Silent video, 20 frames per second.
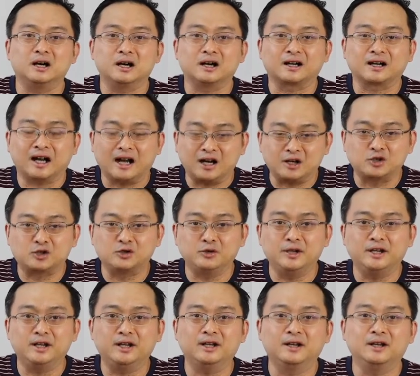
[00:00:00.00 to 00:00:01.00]
a
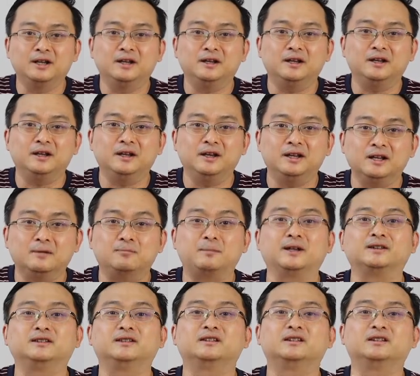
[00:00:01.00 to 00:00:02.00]
country in a
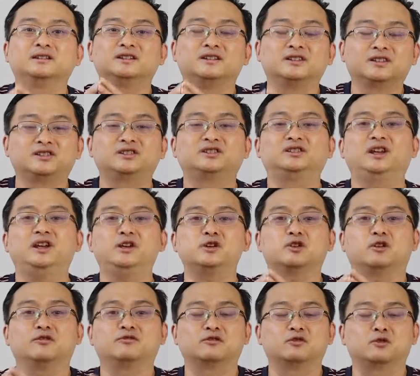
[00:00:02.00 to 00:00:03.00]
particular
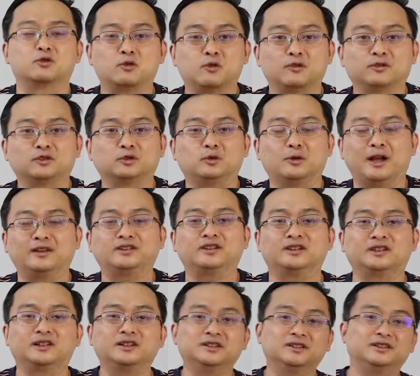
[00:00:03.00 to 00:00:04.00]
stage of growth. So as
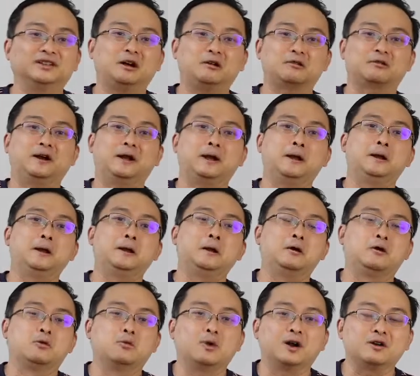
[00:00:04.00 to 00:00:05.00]
it turns out, right,
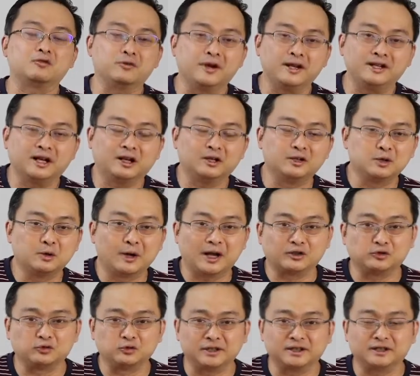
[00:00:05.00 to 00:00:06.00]
what Ray Dalio
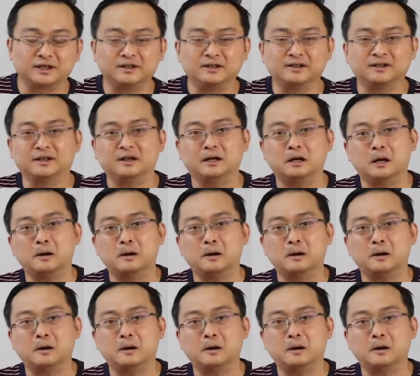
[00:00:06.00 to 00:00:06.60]
has written